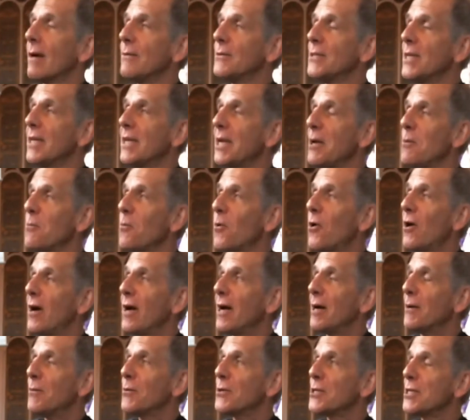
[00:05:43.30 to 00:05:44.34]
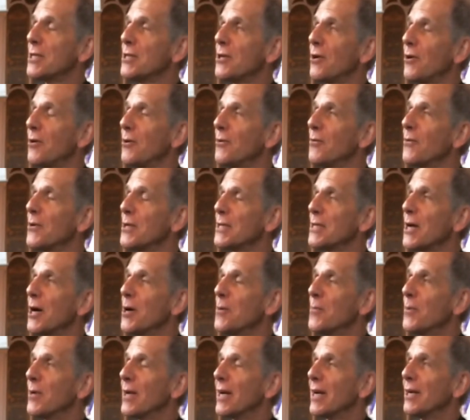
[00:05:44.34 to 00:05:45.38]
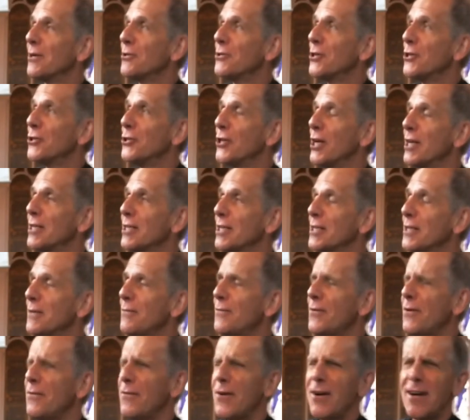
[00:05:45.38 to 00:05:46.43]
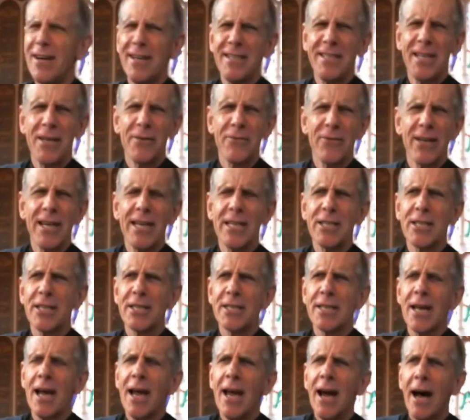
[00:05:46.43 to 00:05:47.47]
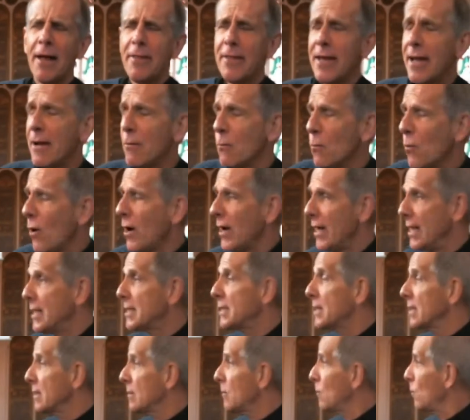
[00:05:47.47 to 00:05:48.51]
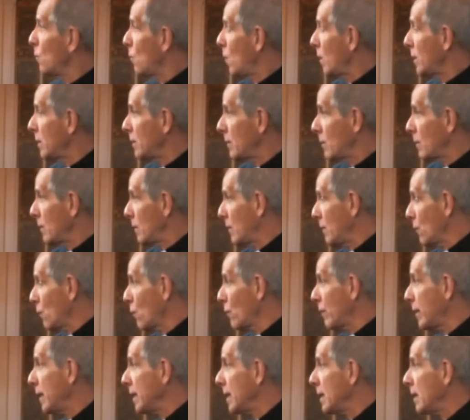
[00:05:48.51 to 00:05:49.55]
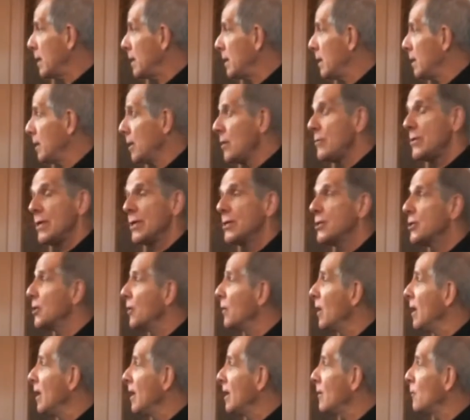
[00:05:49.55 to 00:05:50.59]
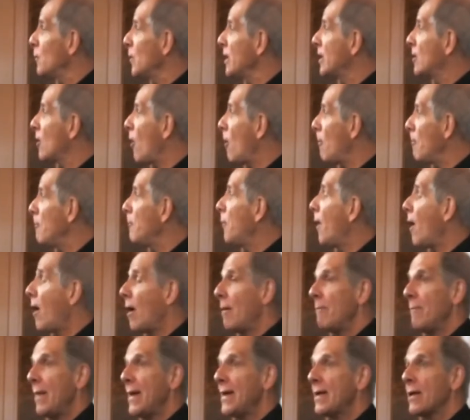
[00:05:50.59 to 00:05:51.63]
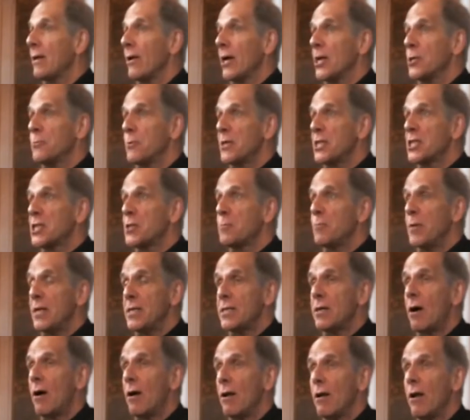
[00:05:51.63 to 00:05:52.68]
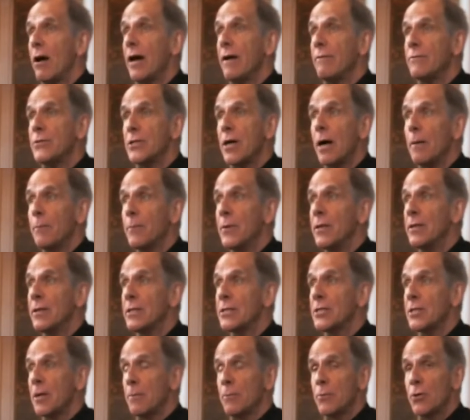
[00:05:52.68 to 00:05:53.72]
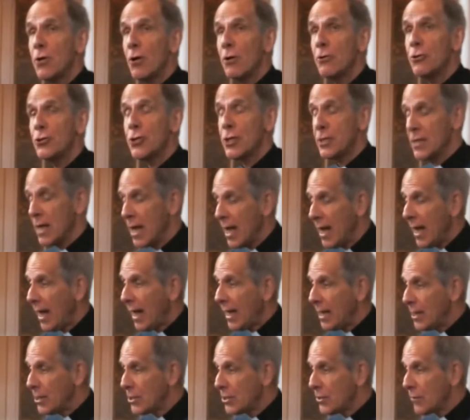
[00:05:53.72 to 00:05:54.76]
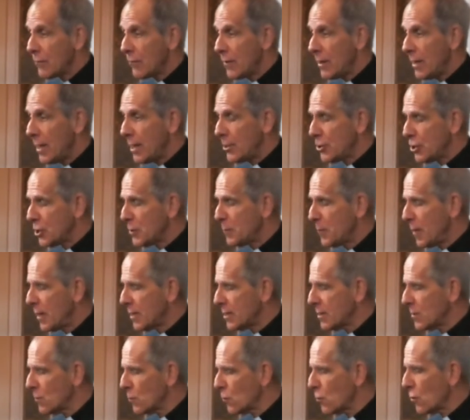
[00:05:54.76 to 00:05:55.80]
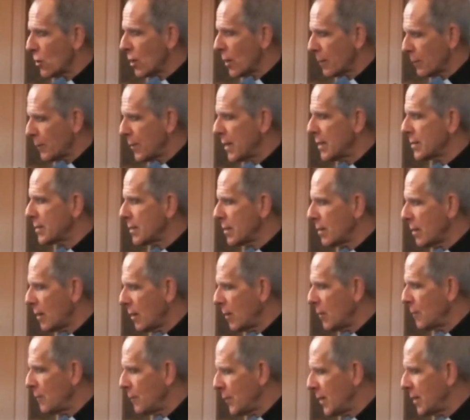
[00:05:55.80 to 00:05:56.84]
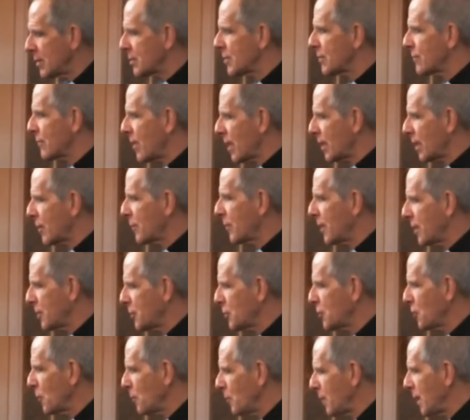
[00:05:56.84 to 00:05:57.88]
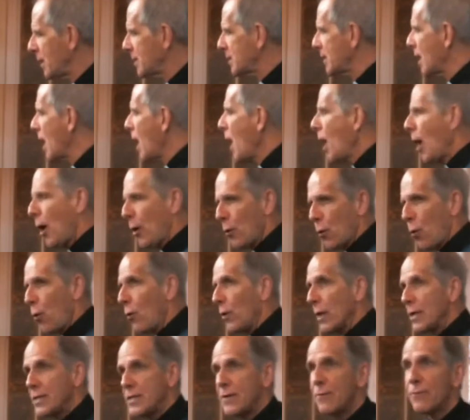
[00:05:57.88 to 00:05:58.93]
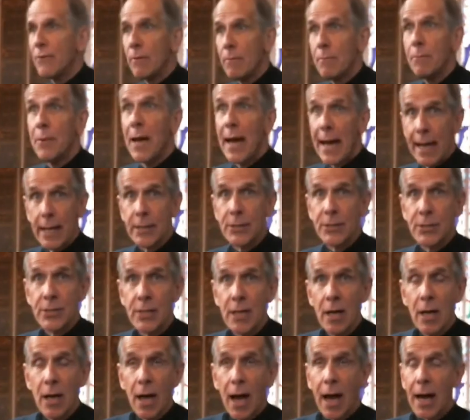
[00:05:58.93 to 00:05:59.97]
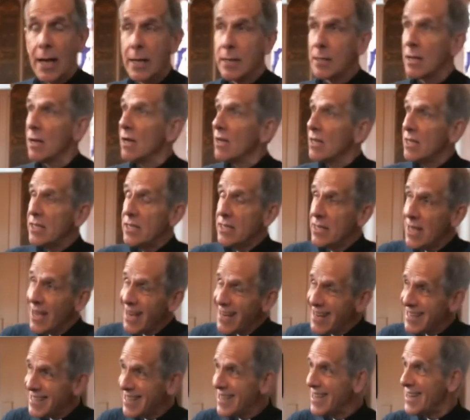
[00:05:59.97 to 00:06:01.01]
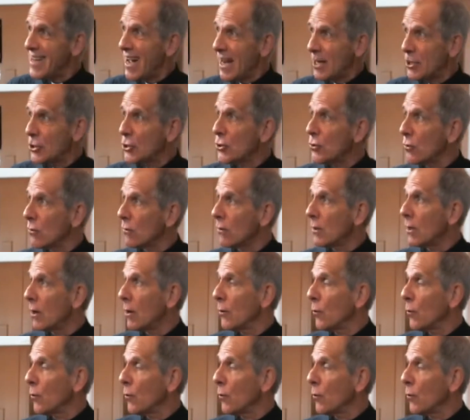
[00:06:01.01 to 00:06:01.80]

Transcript: I was thinking why I was not always open house to Jesus, and for a variety of reasons. I think one is the one that Ori alluded to. We compartmentalize, we split our lives up in the subconscious into religious bits and work bits and home bits and recreational bits and all the different bits. And it isn't natural.